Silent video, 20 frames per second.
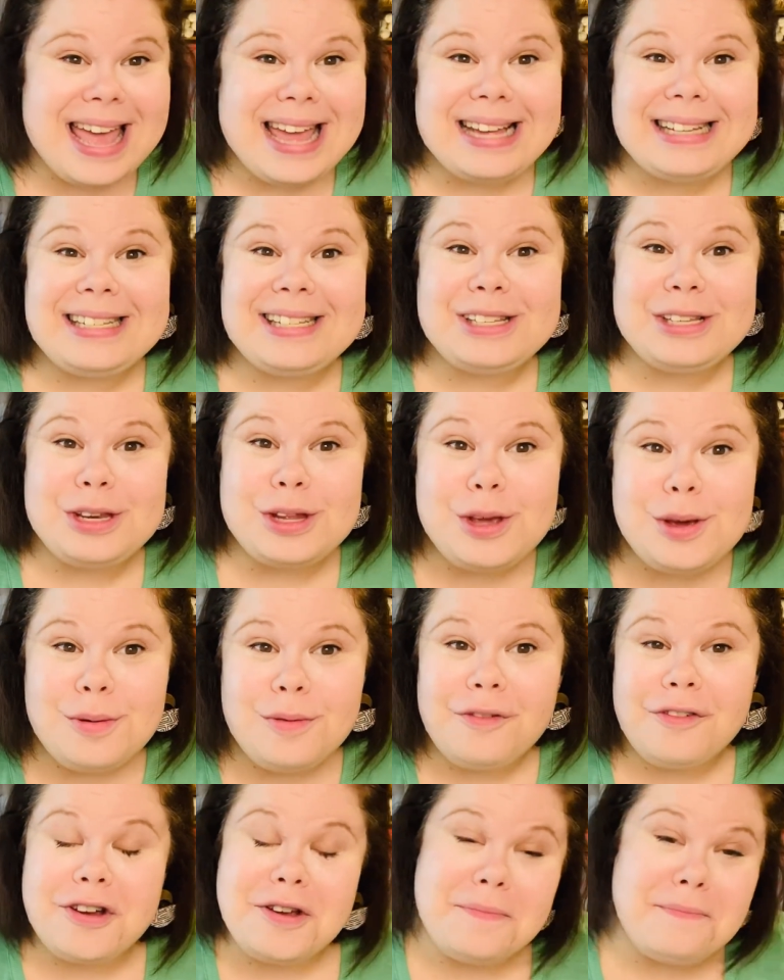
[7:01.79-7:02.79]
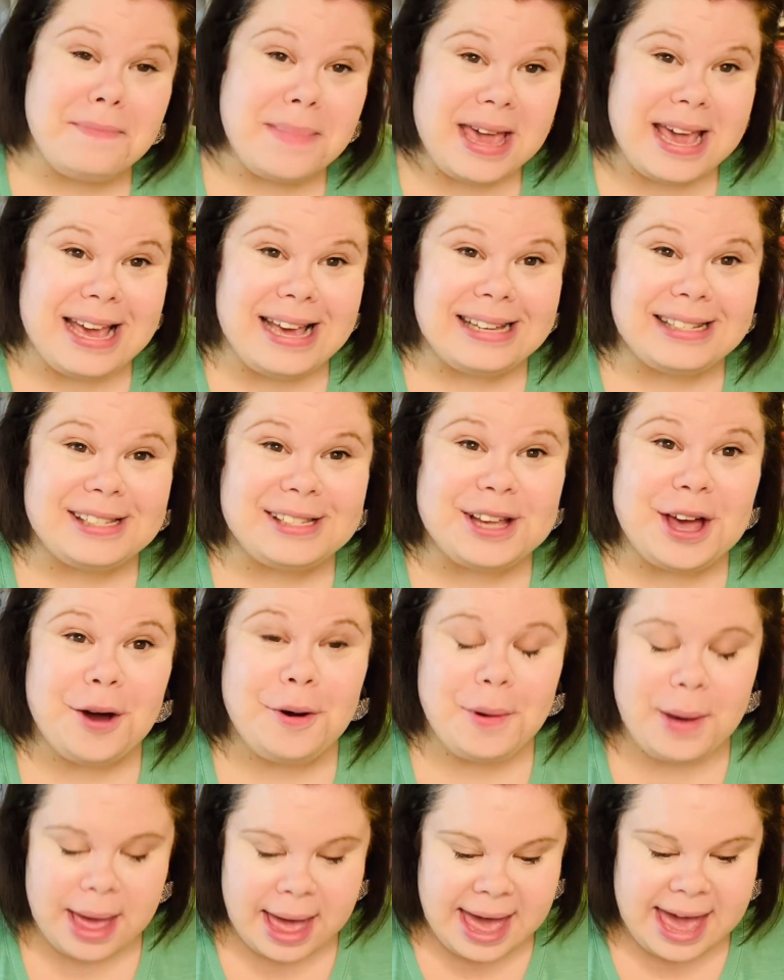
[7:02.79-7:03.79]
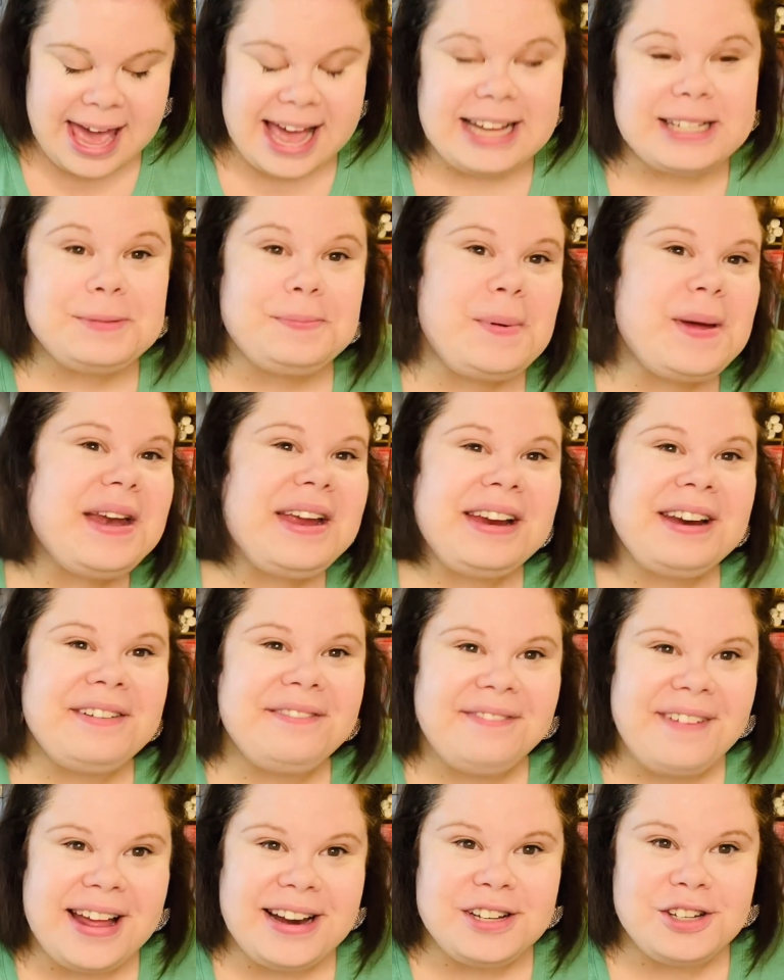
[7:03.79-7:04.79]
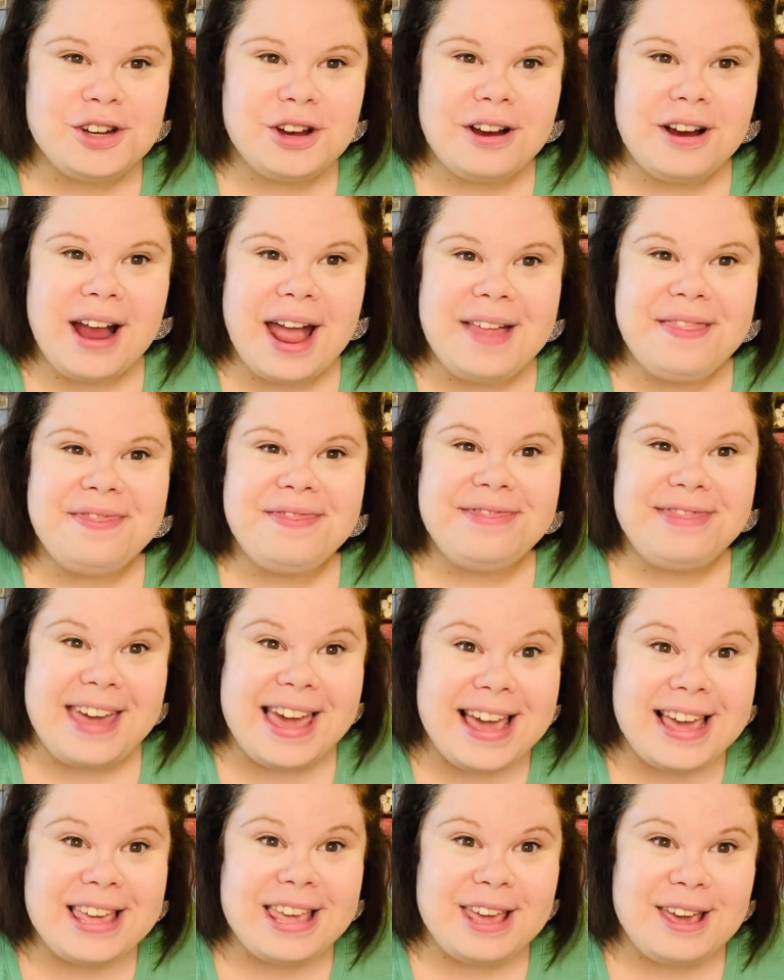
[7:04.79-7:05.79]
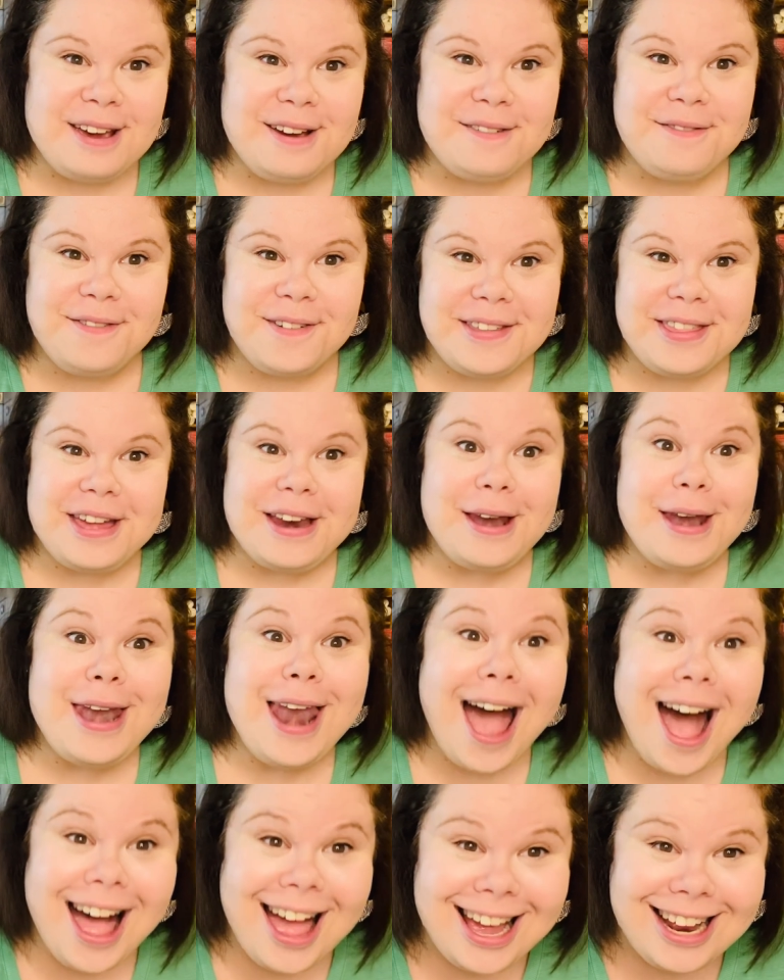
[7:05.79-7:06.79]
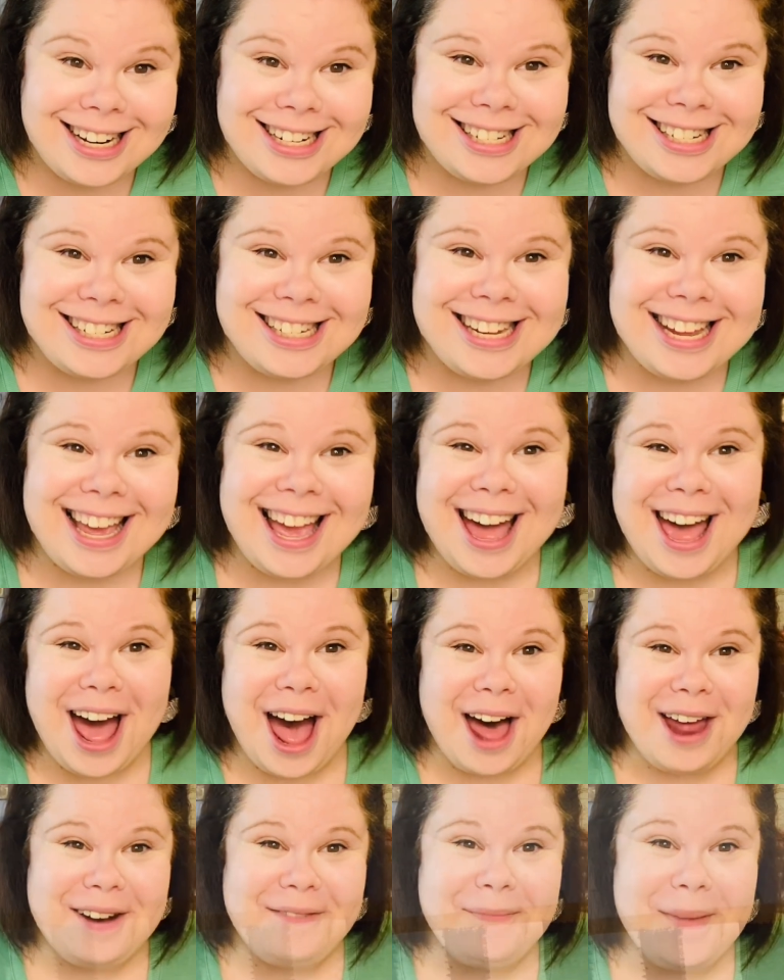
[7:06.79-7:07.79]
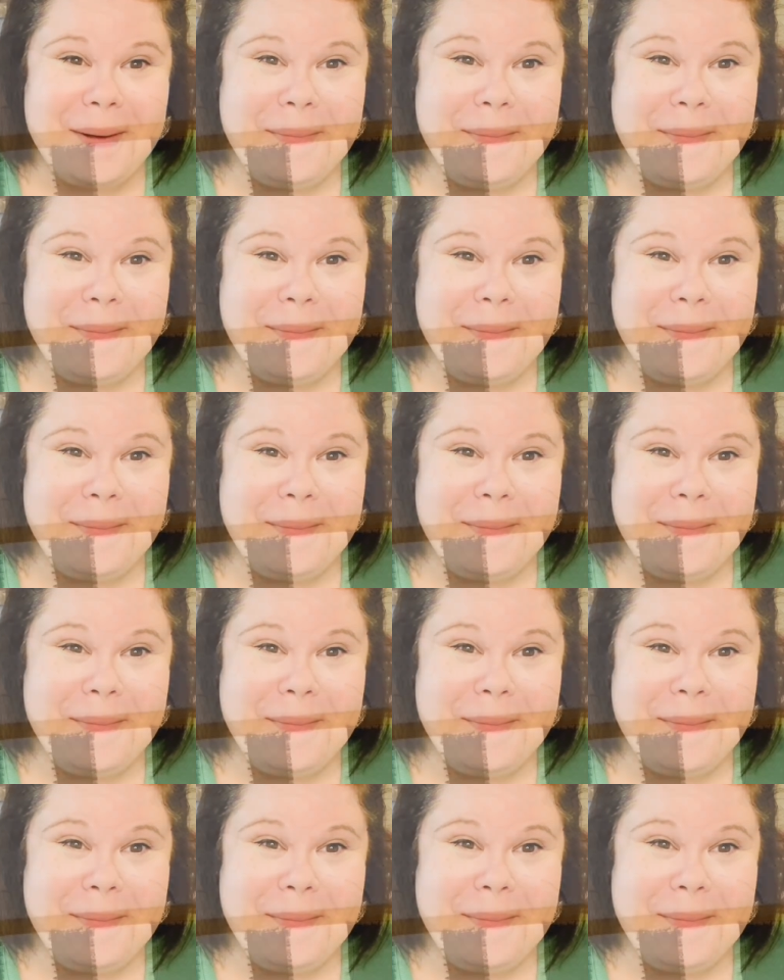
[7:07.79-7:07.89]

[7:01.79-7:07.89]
It's new for me, so it's been an adventure, and thank you for the nudge to get out of my